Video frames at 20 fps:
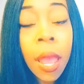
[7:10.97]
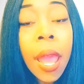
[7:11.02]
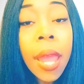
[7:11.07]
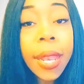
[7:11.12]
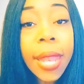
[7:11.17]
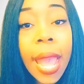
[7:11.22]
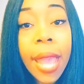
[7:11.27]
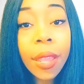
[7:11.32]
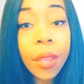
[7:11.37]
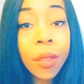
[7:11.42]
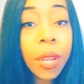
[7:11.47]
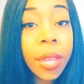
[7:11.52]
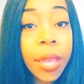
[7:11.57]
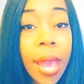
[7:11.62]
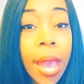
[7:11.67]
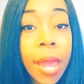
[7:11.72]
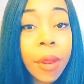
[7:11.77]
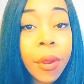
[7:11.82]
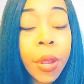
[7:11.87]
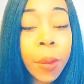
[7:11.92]
Now, you done
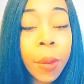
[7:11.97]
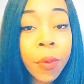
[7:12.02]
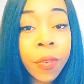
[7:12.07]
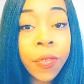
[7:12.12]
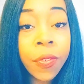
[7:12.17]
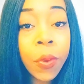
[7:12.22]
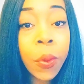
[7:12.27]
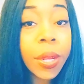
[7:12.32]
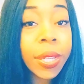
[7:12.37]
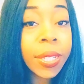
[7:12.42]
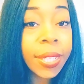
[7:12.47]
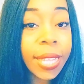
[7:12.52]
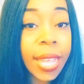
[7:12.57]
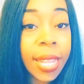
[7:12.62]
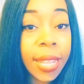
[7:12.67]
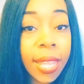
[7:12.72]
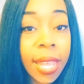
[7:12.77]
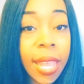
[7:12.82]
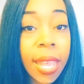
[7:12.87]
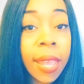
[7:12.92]
got on here before and
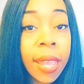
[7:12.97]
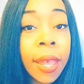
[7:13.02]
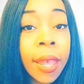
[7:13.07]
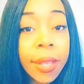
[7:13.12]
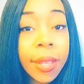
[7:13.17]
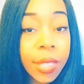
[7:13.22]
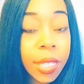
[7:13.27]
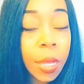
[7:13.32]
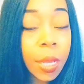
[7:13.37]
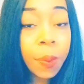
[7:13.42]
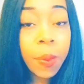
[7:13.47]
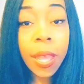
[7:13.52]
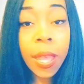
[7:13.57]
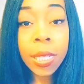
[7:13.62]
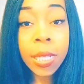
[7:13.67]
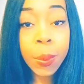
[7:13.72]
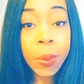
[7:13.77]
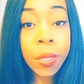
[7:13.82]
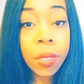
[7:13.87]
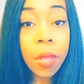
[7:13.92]
said that
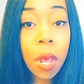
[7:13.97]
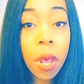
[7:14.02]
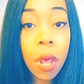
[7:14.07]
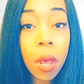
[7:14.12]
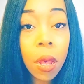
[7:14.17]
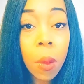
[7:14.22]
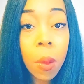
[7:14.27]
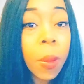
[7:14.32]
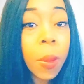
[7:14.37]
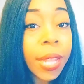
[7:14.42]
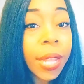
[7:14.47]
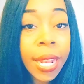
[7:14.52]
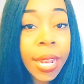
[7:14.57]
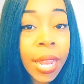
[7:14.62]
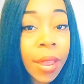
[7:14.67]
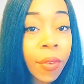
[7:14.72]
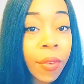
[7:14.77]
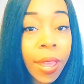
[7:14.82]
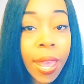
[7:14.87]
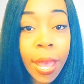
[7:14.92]
CPS was called, but they
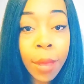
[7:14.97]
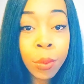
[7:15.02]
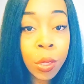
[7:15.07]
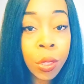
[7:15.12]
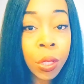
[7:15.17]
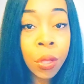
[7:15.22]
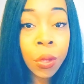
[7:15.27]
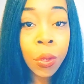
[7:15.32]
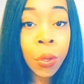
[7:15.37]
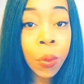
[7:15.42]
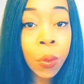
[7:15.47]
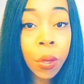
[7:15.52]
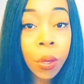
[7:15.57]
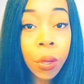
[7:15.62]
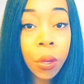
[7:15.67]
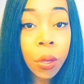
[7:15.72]
never came to your door.